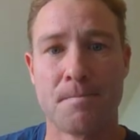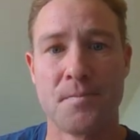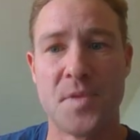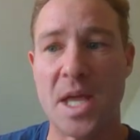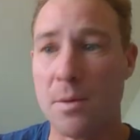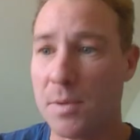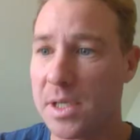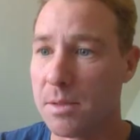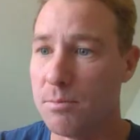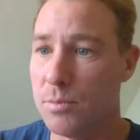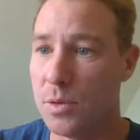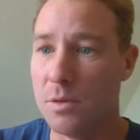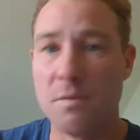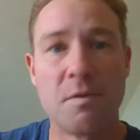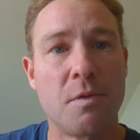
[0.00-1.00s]
Then we can
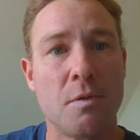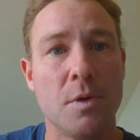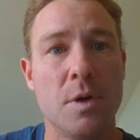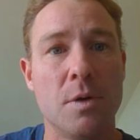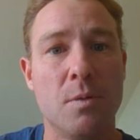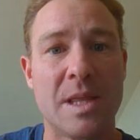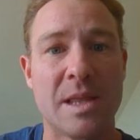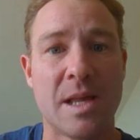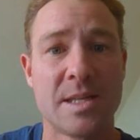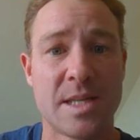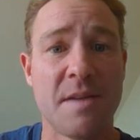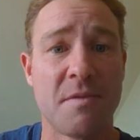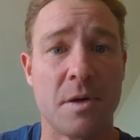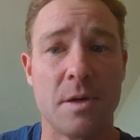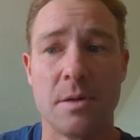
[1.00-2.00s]
move through with less
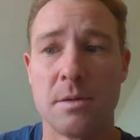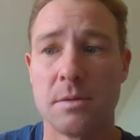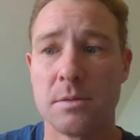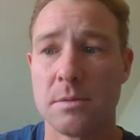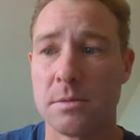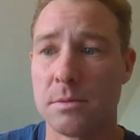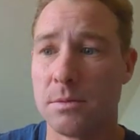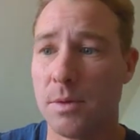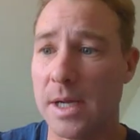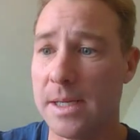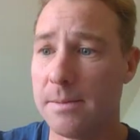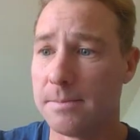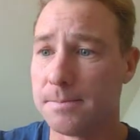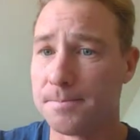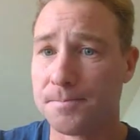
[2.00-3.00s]
effort, right?
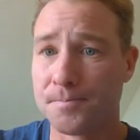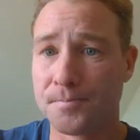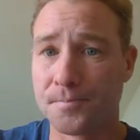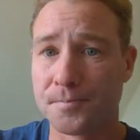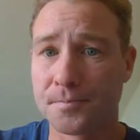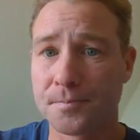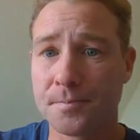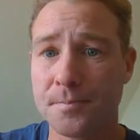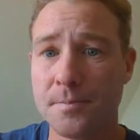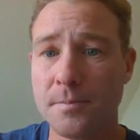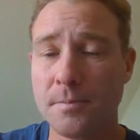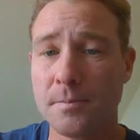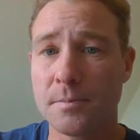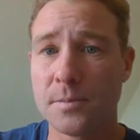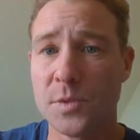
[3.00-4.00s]

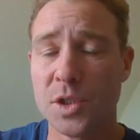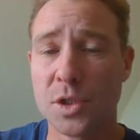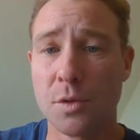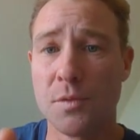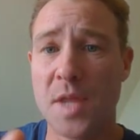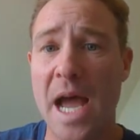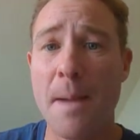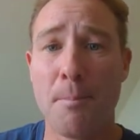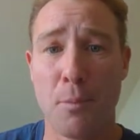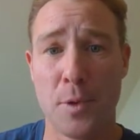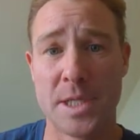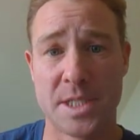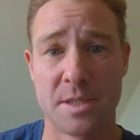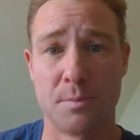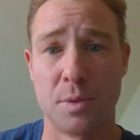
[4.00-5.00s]
So that
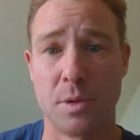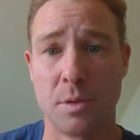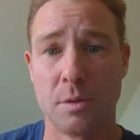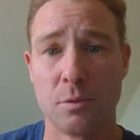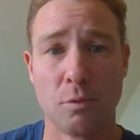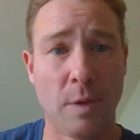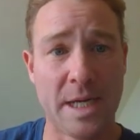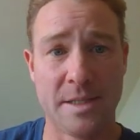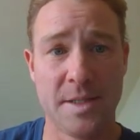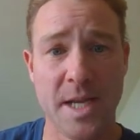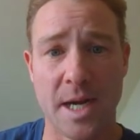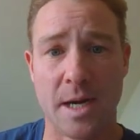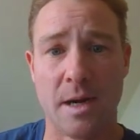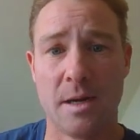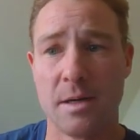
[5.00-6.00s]
principle right
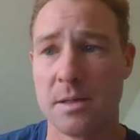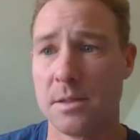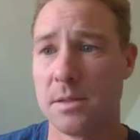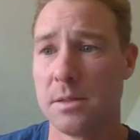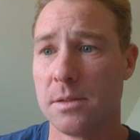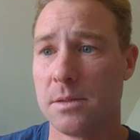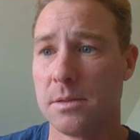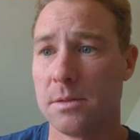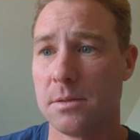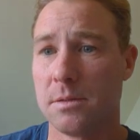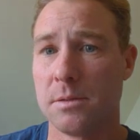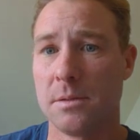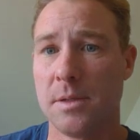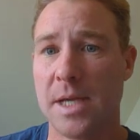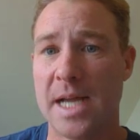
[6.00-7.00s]
there
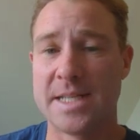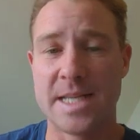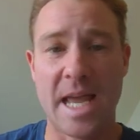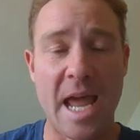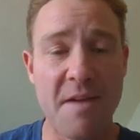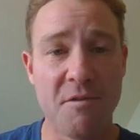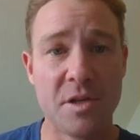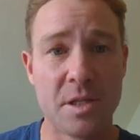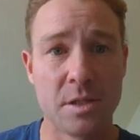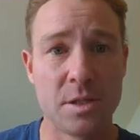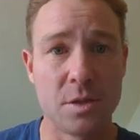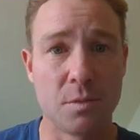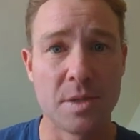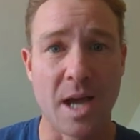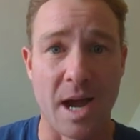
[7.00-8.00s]
has everything to
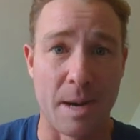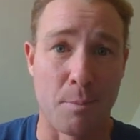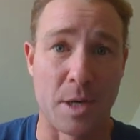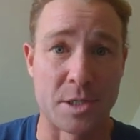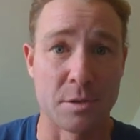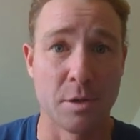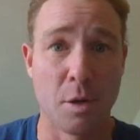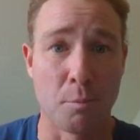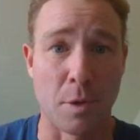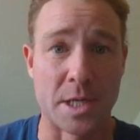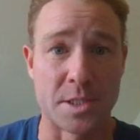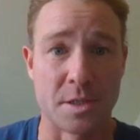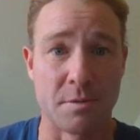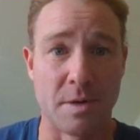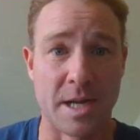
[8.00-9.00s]
do with high pressure, low
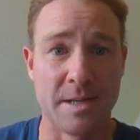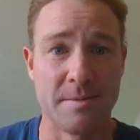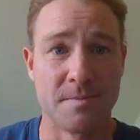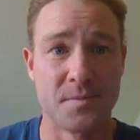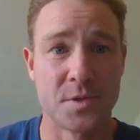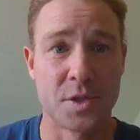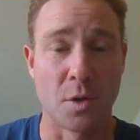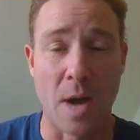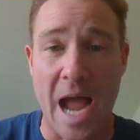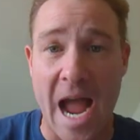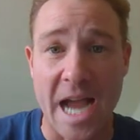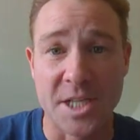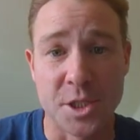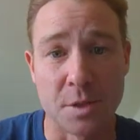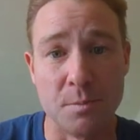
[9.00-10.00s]
pressure, right? So
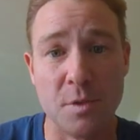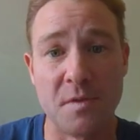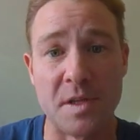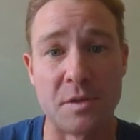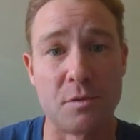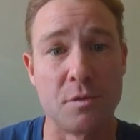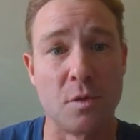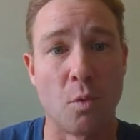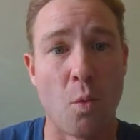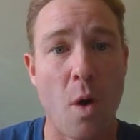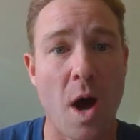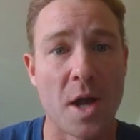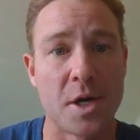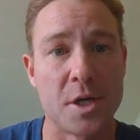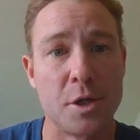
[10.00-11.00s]
as you're moving through the
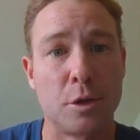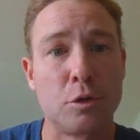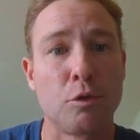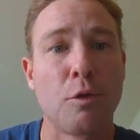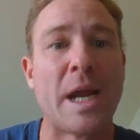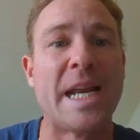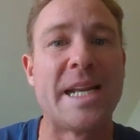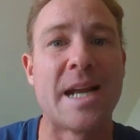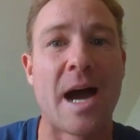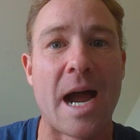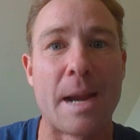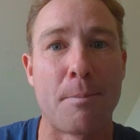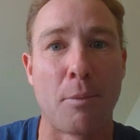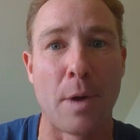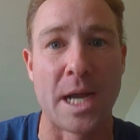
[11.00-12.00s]
water, you're creating high
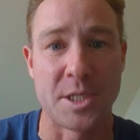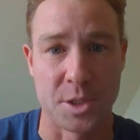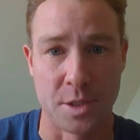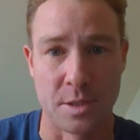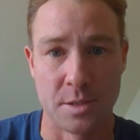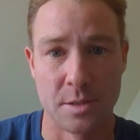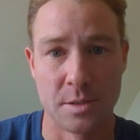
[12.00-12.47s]
pressure.